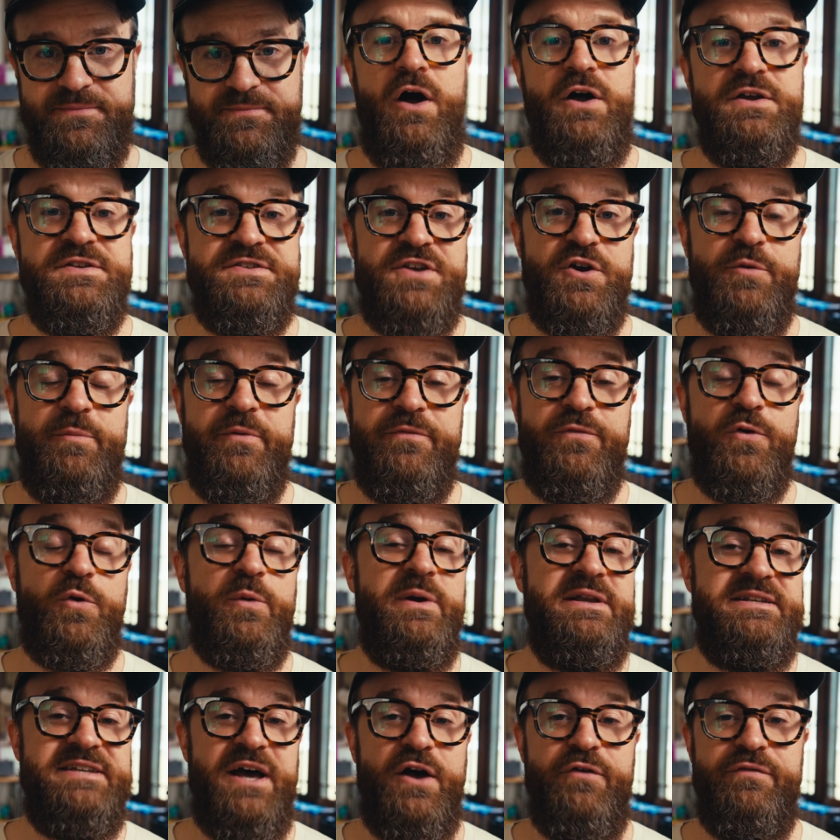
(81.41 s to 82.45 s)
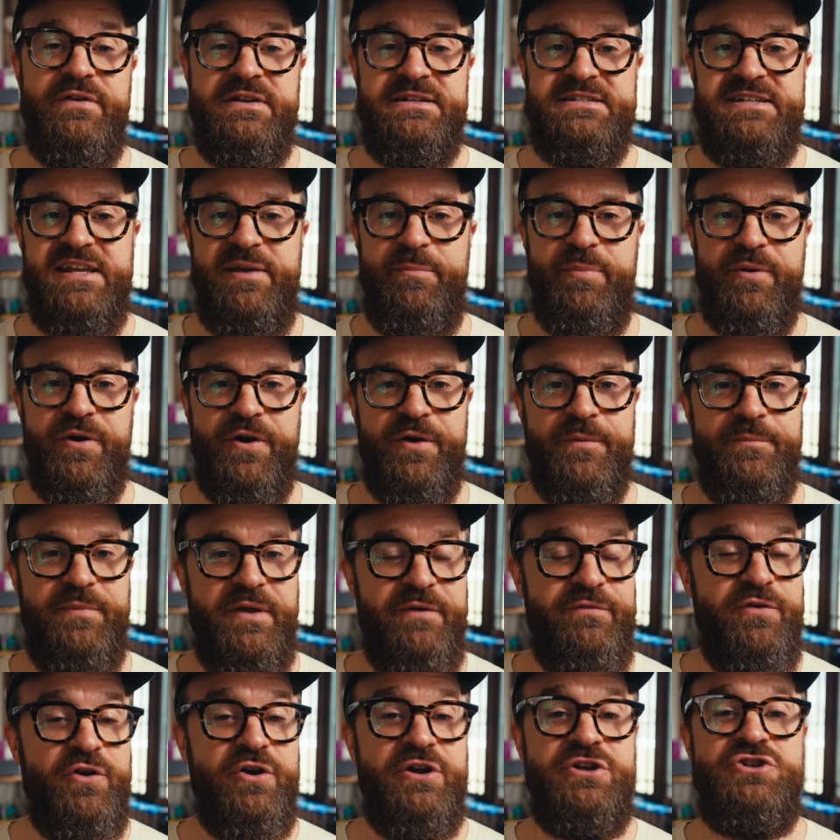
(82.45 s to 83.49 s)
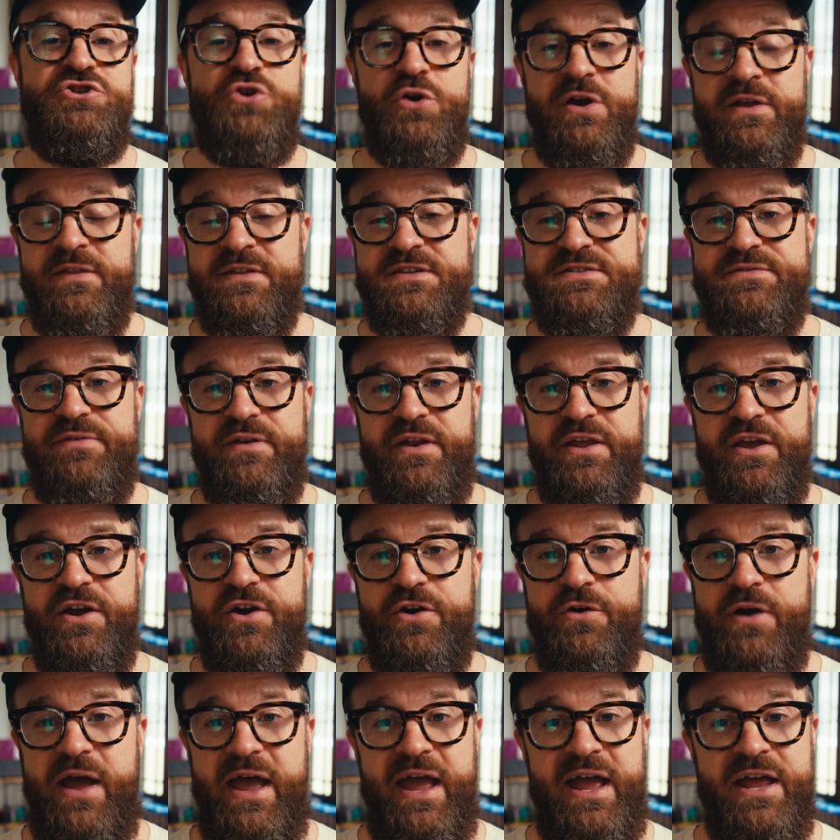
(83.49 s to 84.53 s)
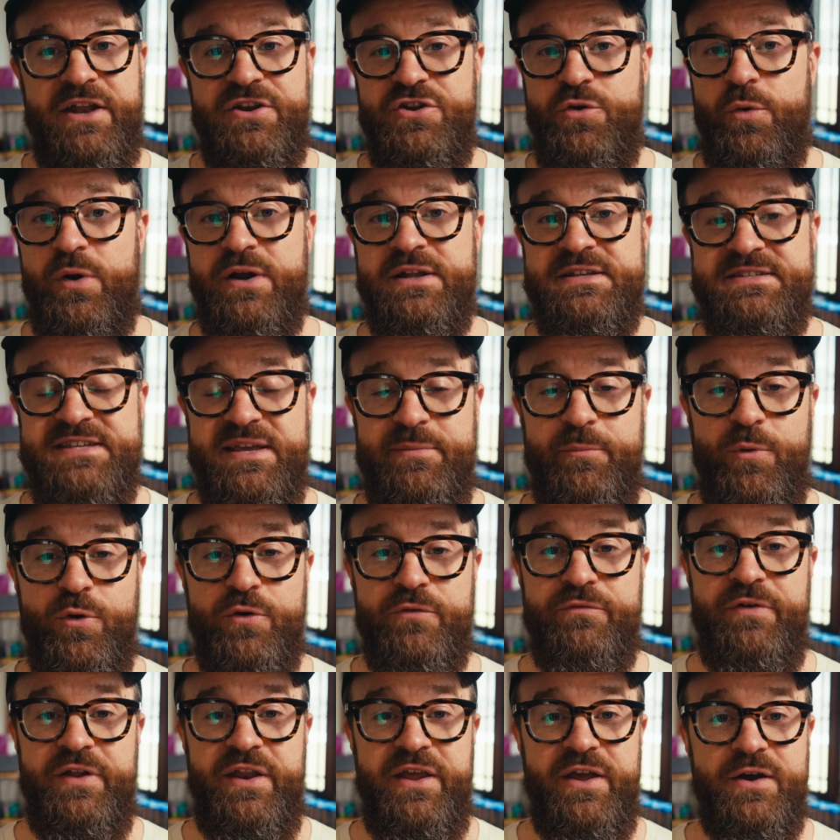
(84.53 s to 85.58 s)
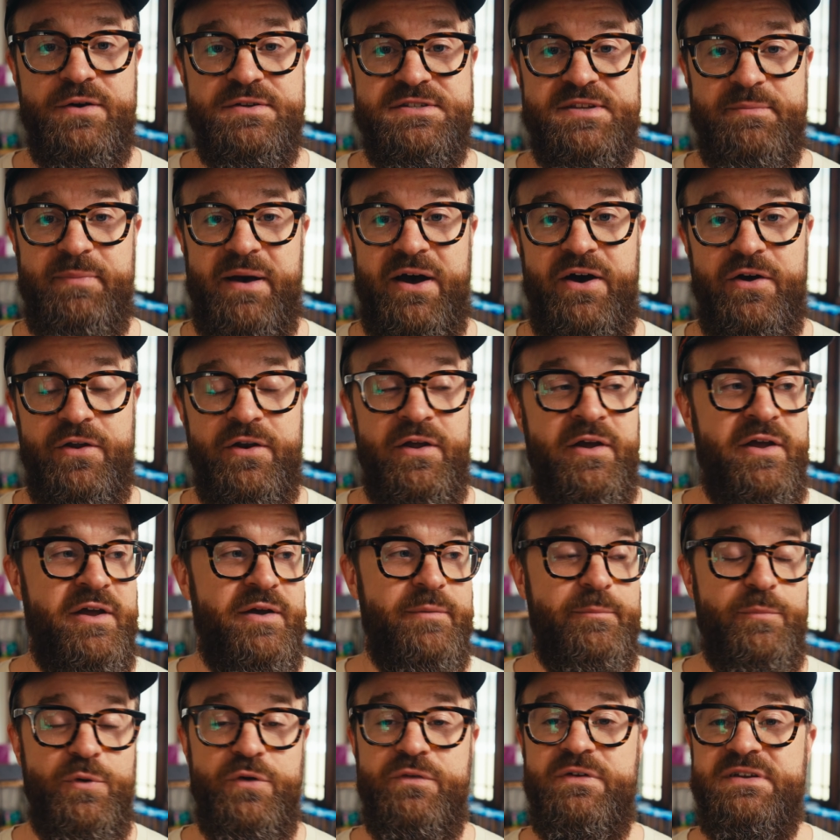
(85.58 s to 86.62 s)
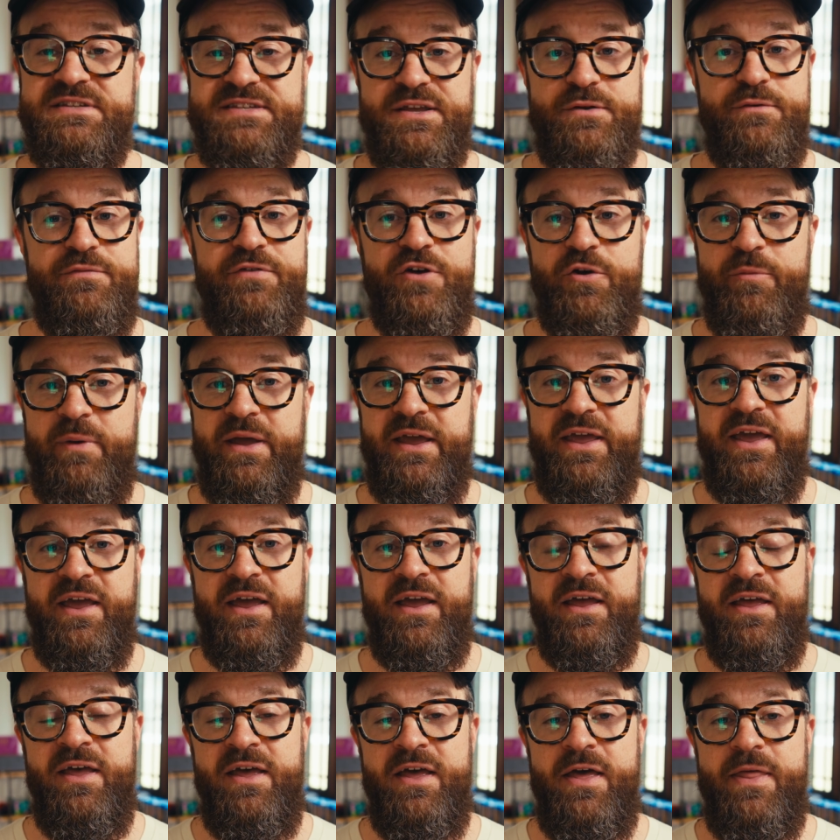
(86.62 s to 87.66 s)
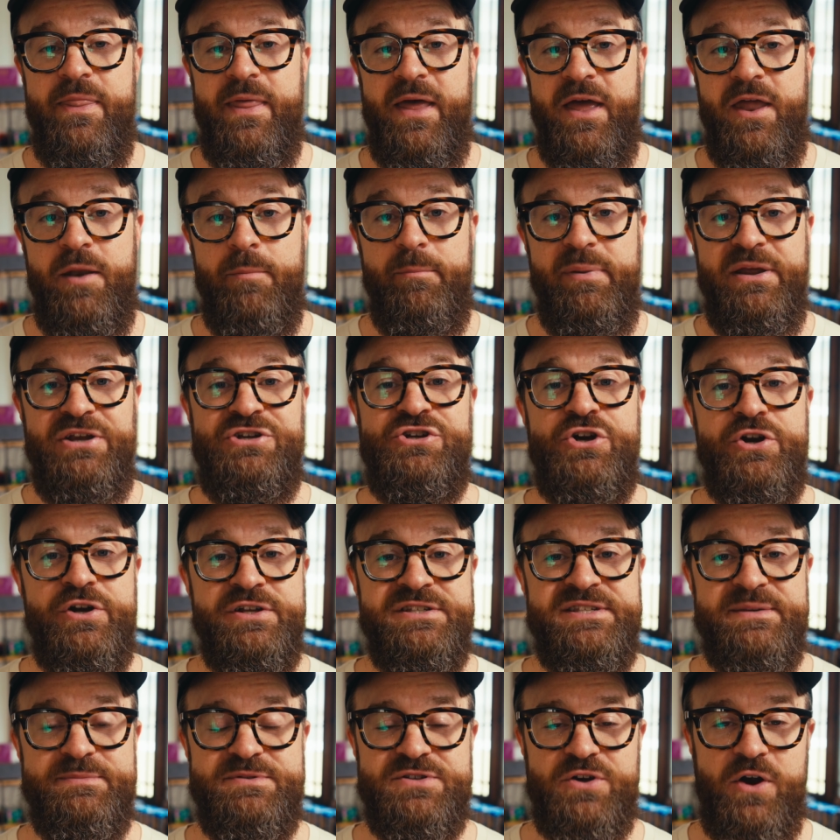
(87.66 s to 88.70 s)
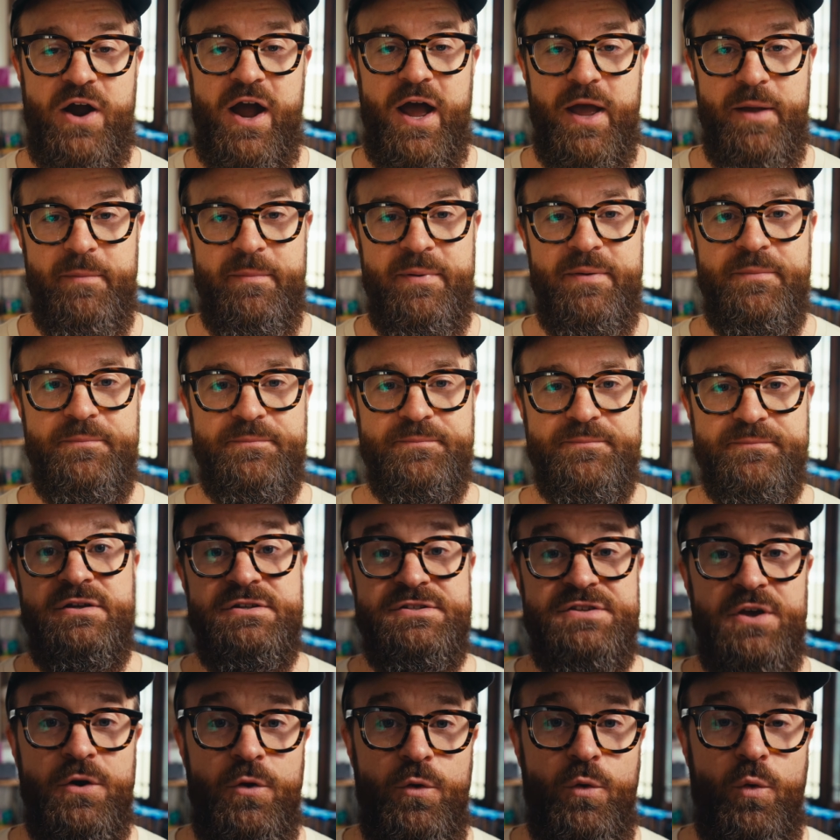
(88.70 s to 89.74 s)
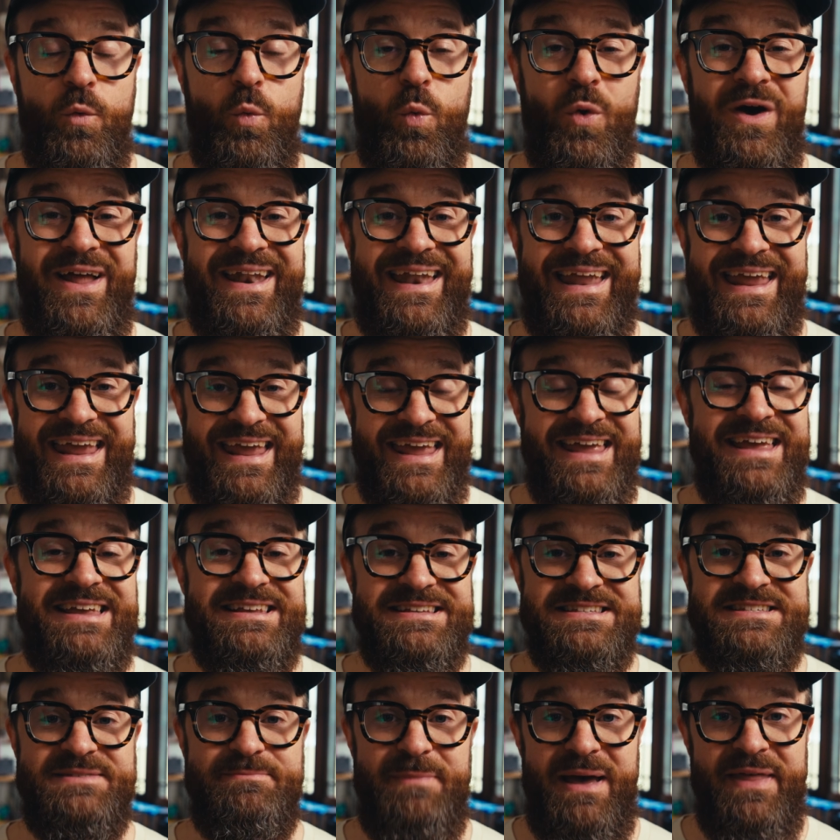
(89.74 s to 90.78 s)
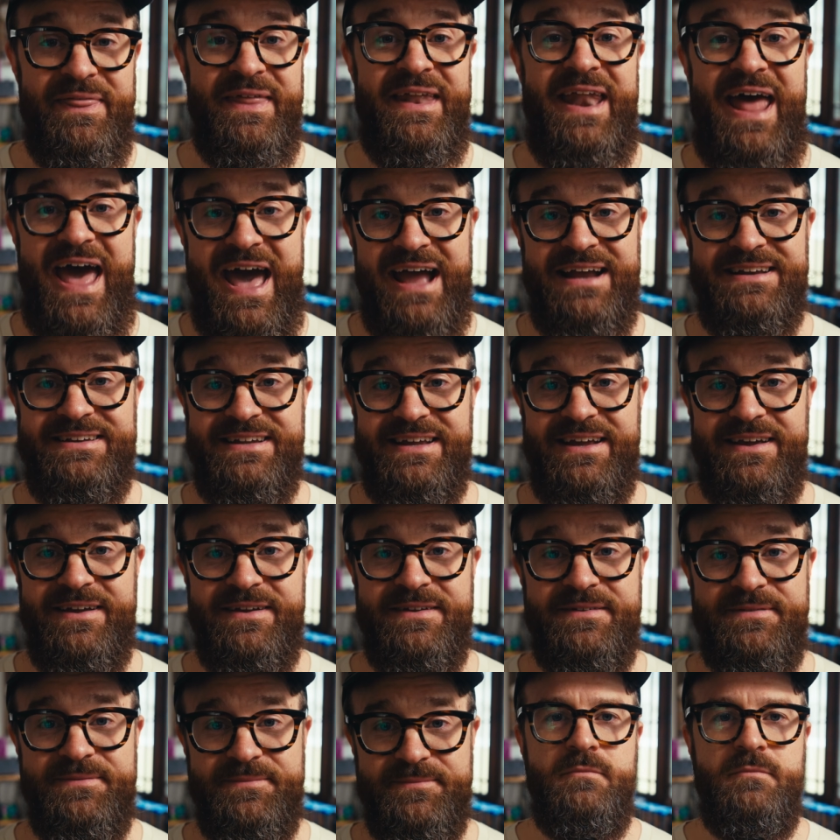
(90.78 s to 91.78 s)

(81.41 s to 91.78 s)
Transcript: Also, before we delve in deeper, if you're enjoying this video and you want to see more videos about movies and filmmaking, then be sure to subscribe. So what is method acting?